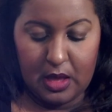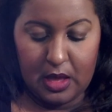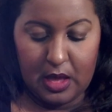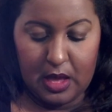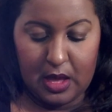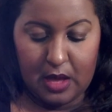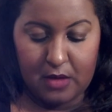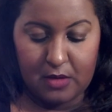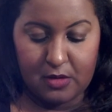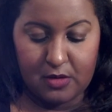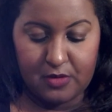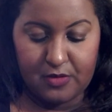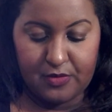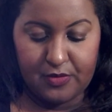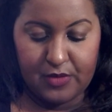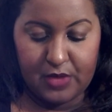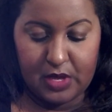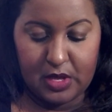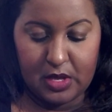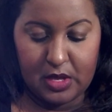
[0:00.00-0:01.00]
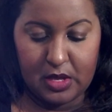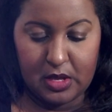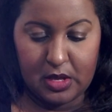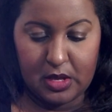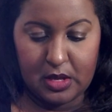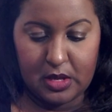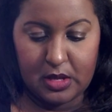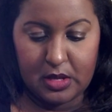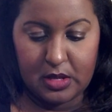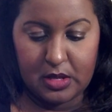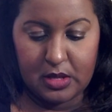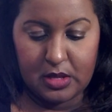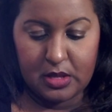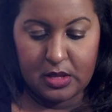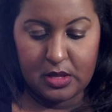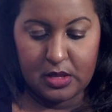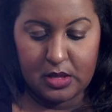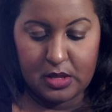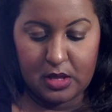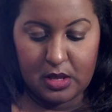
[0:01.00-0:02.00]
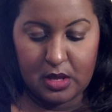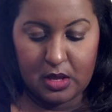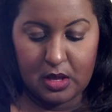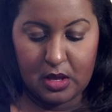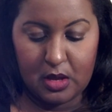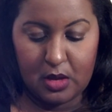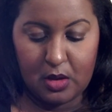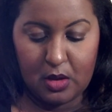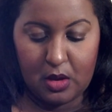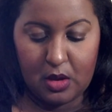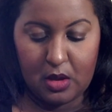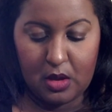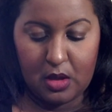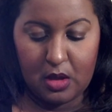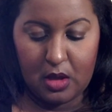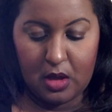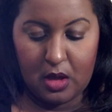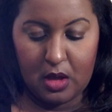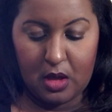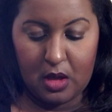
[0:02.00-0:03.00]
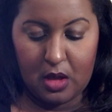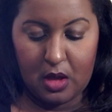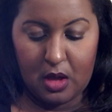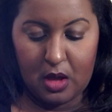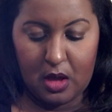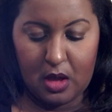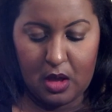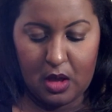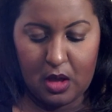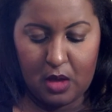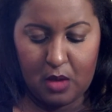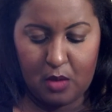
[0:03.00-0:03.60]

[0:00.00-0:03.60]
After fees, I